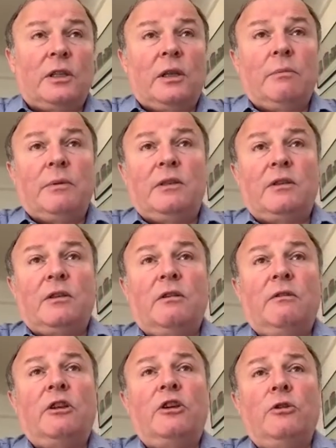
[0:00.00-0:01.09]
and that means that
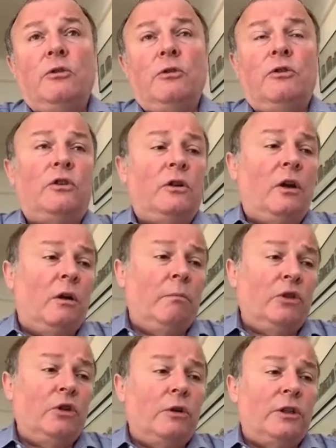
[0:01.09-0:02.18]
the huge
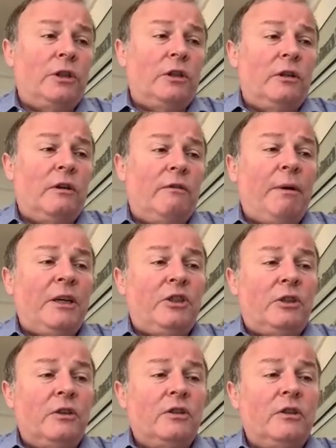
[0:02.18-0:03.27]
majority of
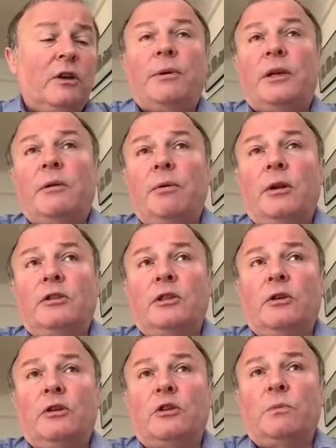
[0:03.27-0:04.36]
patients are being implanted
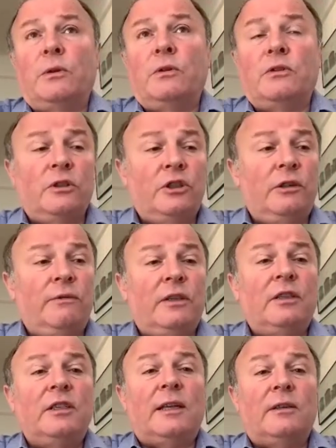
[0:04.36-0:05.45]
in hospitals that achieve
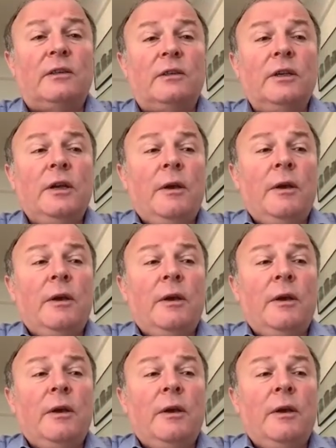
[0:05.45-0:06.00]
this standard.